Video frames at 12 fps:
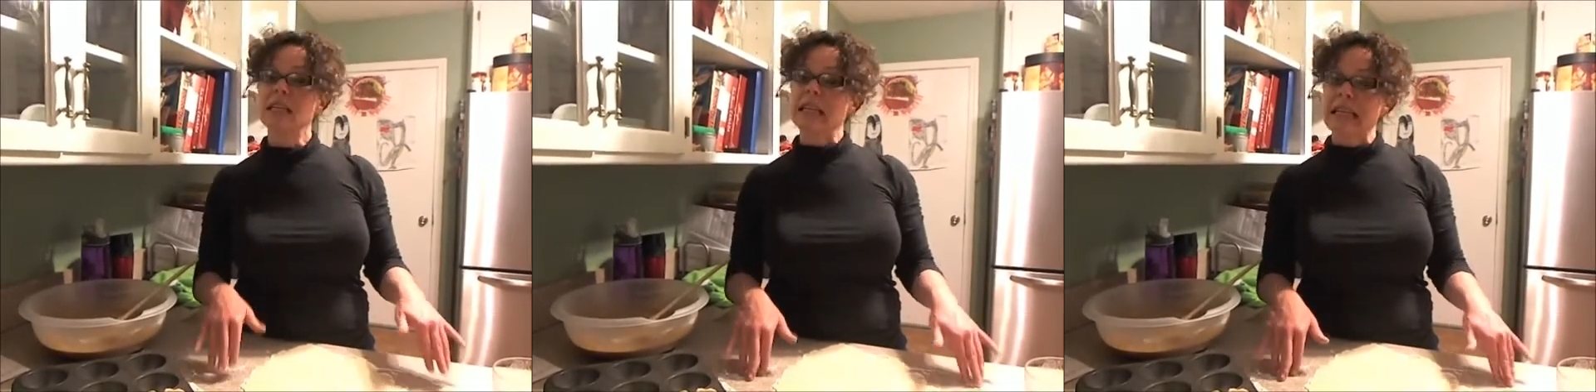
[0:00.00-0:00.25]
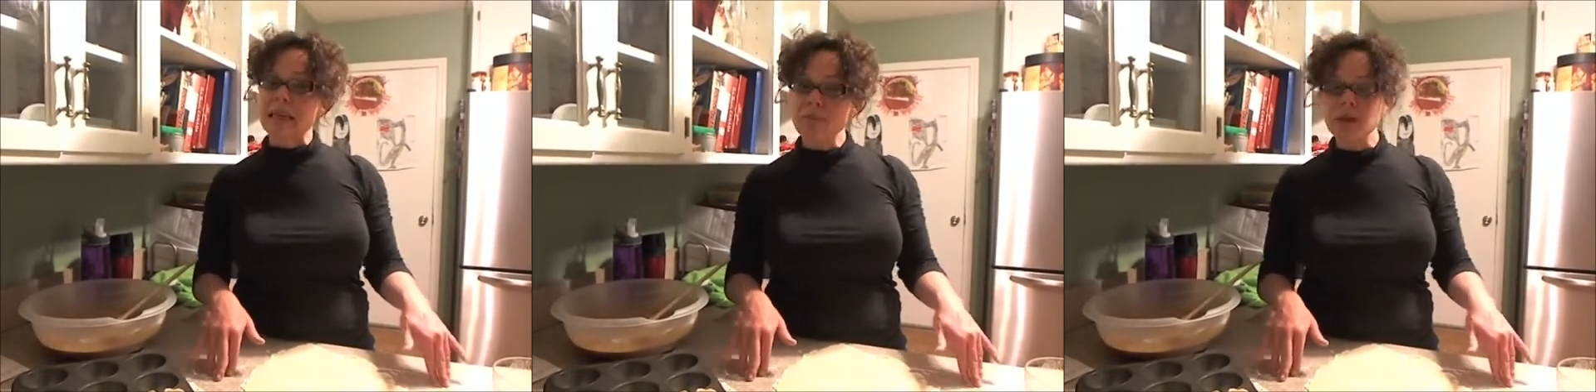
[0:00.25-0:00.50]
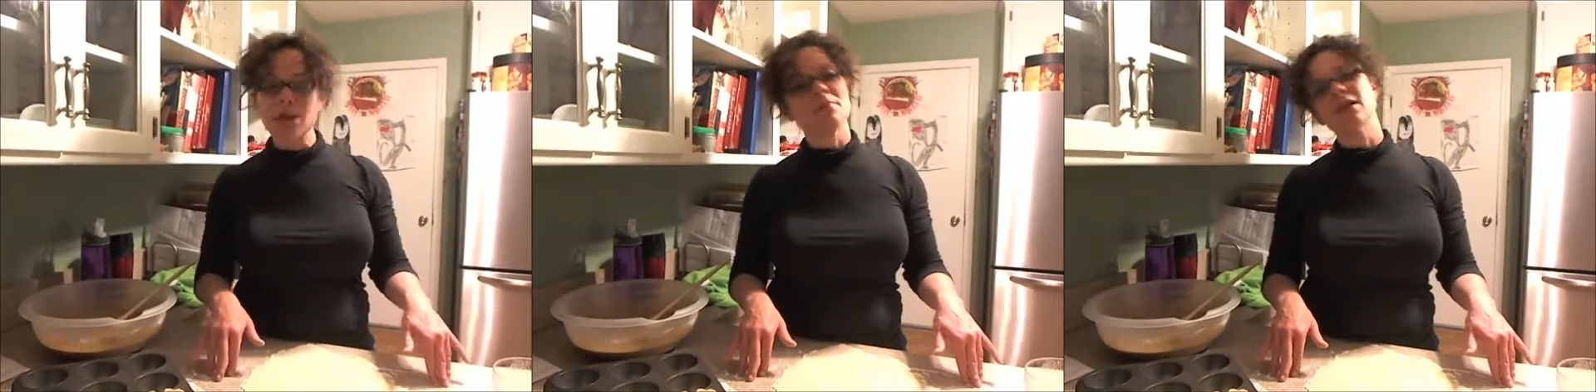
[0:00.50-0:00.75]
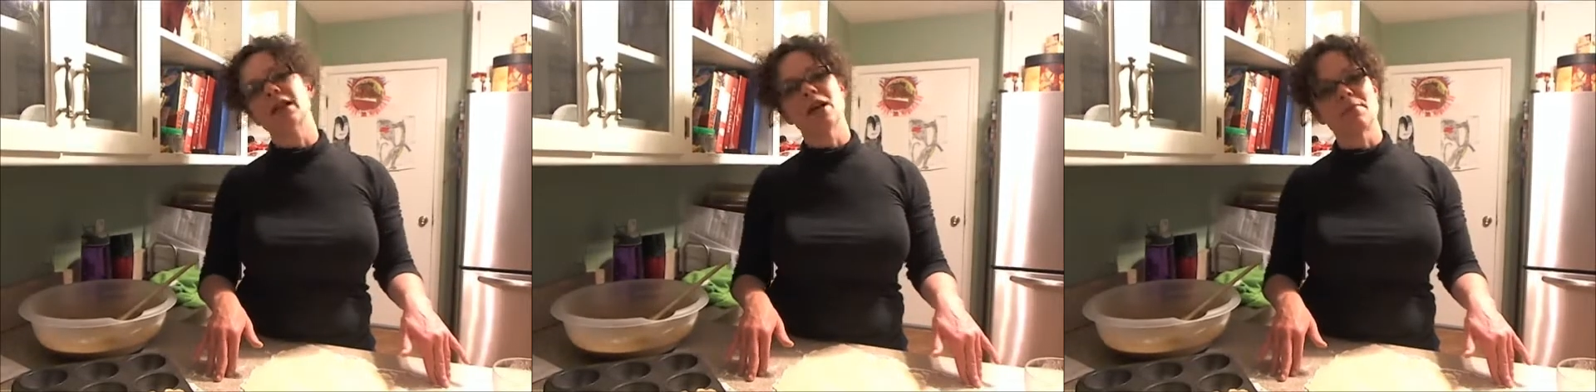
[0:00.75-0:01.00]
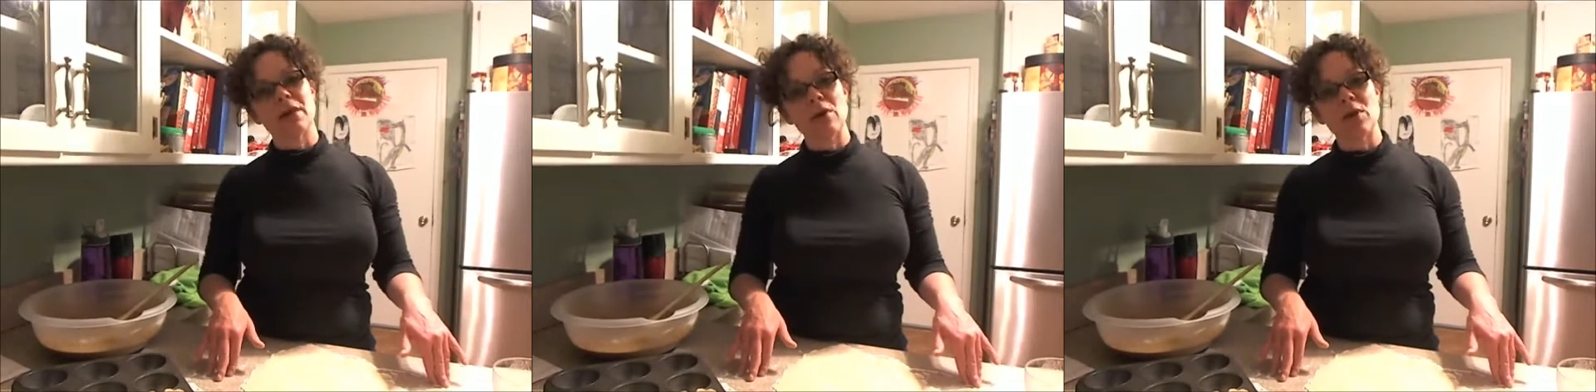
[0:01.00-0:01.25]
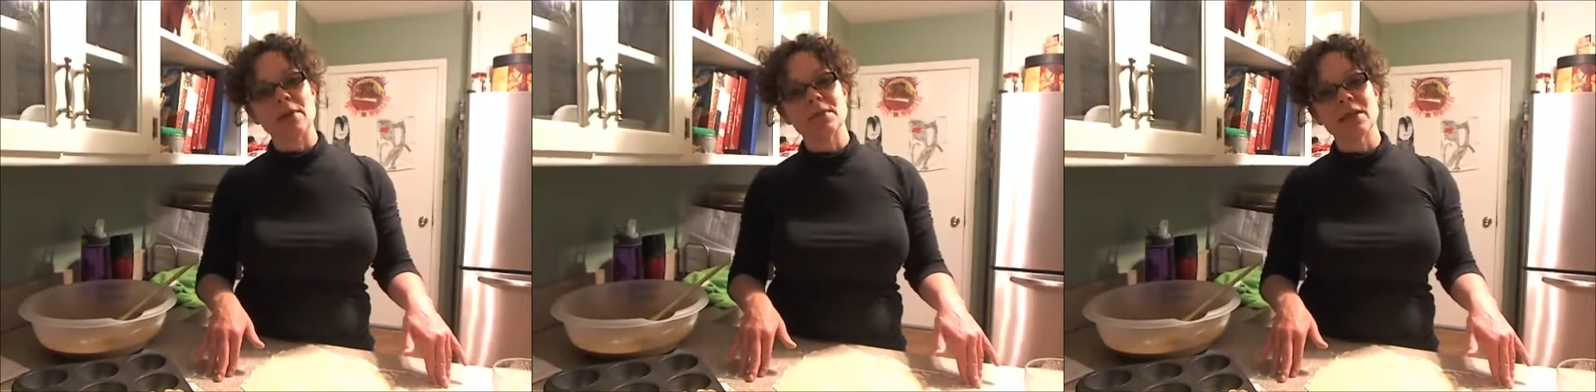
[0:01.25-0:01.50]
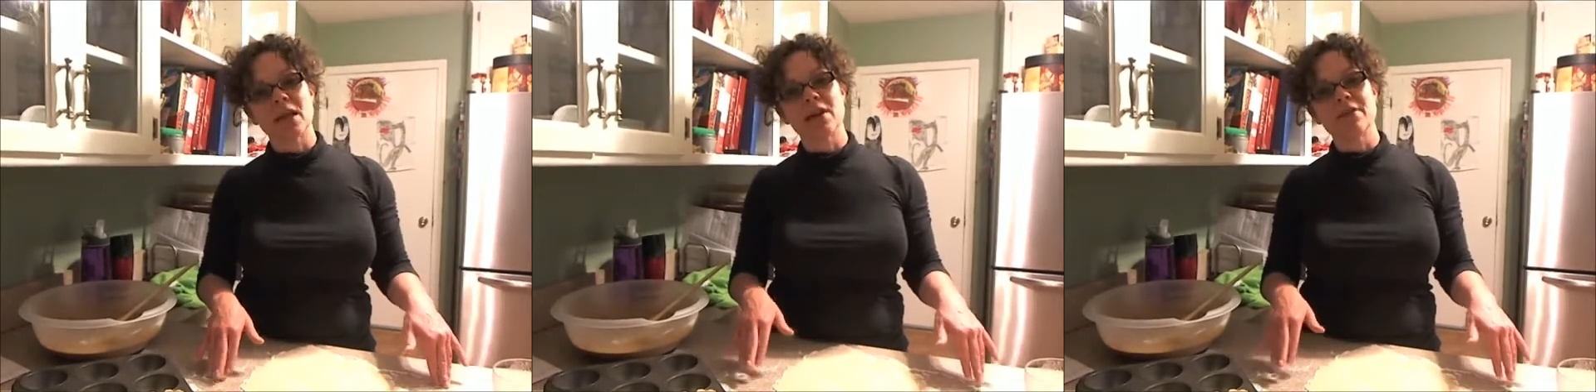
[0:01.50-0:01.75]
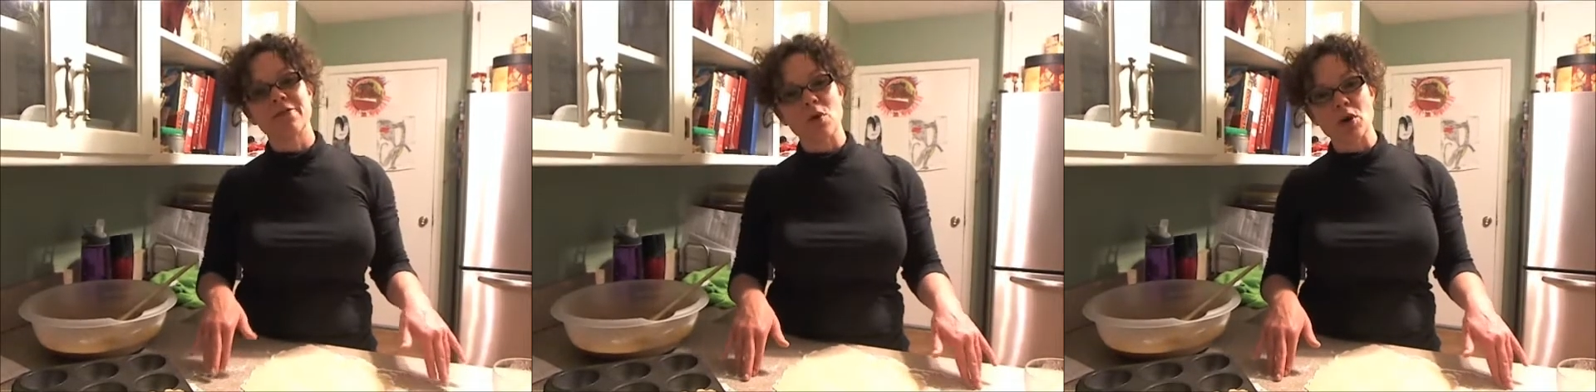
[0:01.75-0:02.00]
email me on my website,
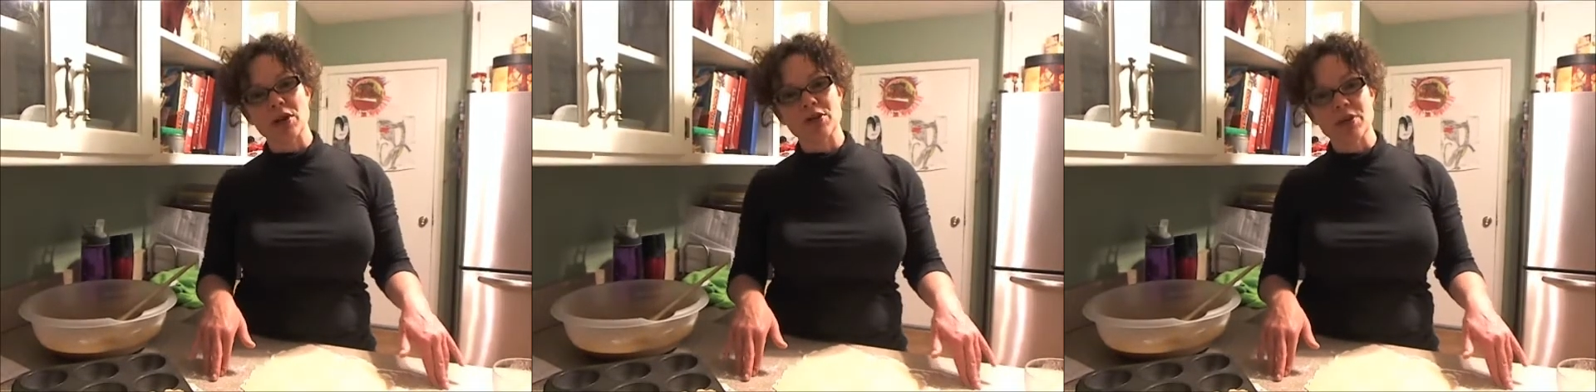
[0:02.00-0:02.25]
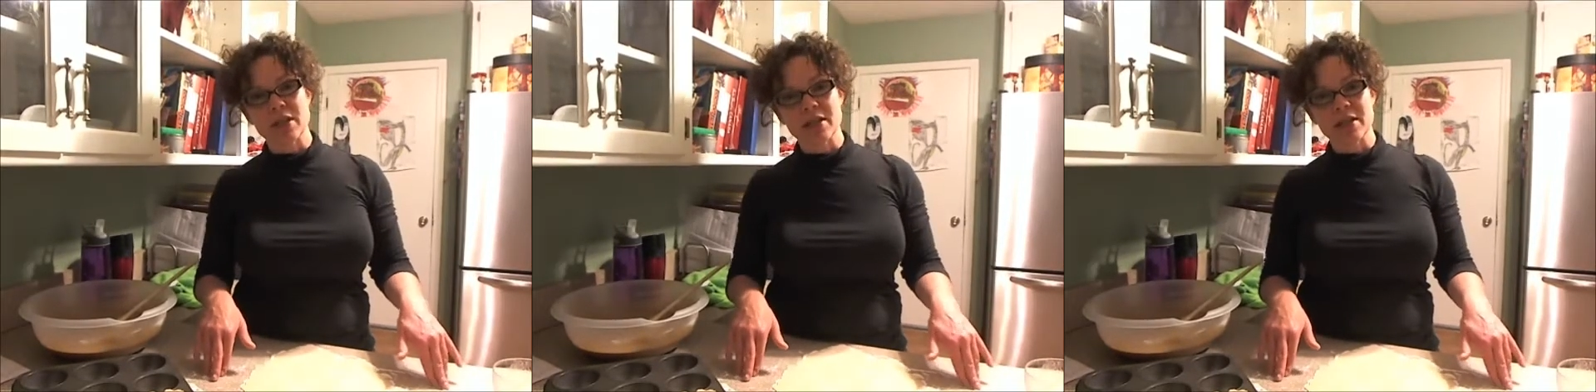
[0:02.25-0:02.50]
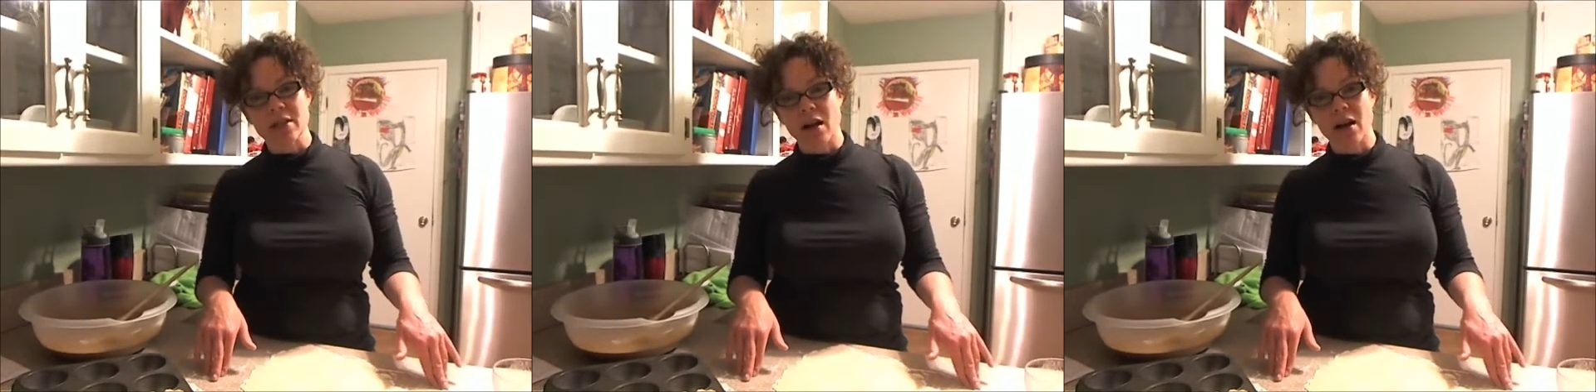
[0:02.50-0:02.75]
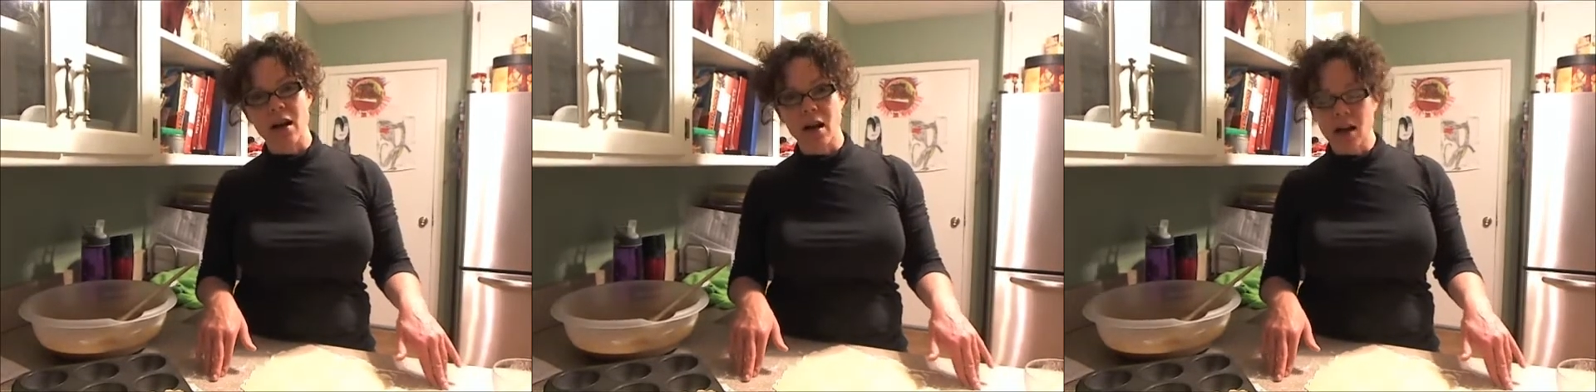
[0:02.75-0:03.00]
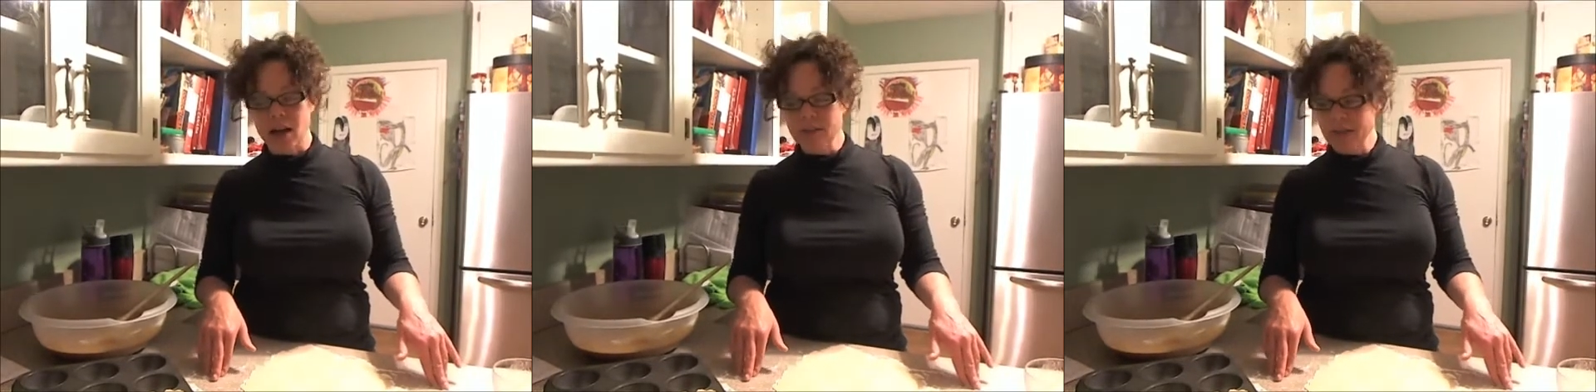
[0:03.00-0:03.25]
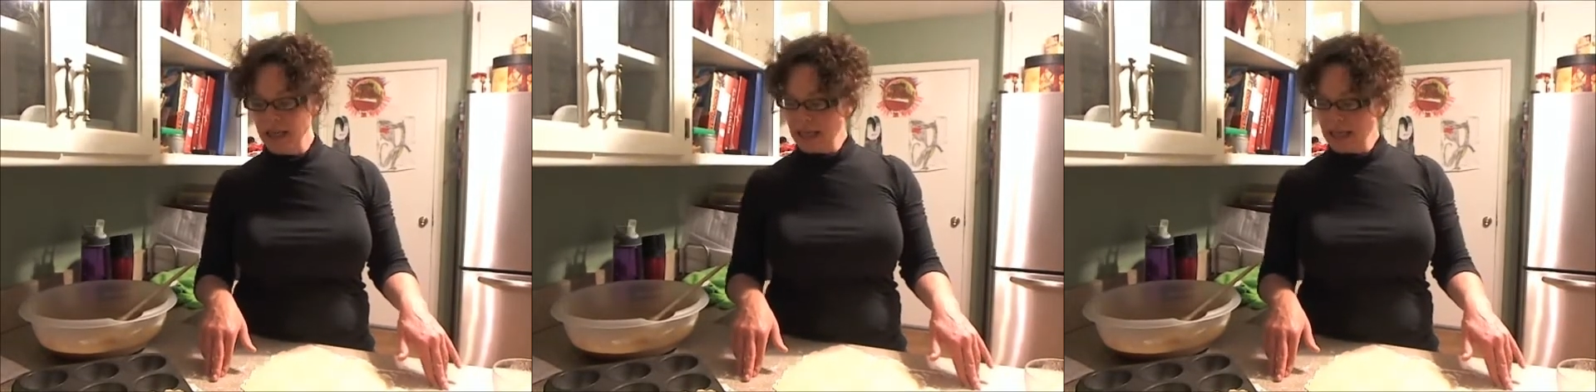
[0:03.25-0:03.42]
foreigntreaties.com,